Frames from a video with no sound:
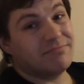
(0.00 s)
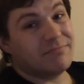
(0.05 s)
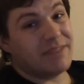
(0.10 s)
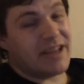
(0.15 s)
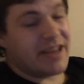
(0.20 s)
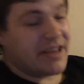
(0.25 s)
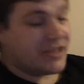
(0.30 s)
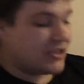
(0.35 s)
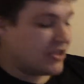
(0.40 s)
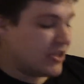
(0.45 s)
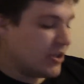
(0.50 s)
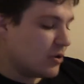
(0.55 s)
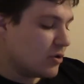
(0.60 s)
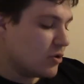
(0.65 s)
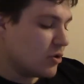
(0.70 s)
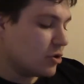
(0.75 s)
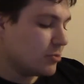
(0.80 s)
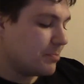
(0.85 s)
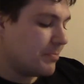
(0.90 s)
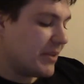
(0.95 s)
it's still
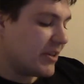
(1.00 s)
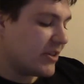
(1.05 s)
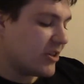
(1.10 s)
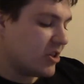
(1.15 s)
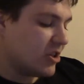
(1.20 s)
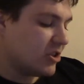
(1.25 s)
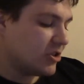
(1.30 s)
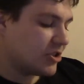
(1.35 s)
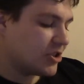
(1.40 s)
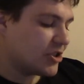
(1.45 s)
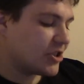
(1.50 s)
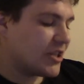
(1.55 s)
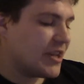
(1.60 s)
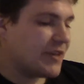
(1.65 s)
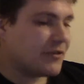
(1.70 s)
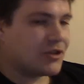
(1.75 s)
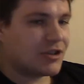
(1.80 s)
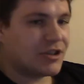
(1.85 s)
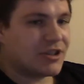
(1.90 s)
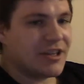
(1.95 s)
good because
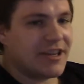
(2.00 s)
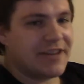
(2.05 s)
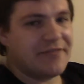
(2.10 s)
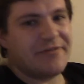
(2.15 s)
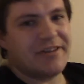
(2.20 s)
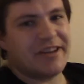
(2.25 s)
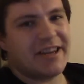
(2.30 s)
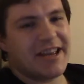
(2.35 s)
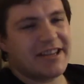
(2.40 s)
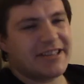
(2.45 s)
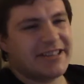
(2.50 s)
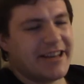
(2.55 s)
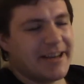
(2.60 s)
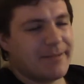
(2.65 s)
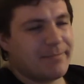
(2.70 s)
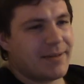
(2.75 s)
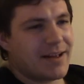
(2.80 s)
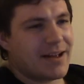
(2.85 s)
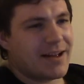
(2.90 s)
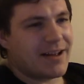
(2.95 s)
if he gets
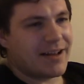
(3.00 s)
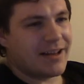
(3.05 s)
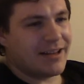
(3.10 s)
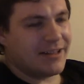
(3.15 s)
hit by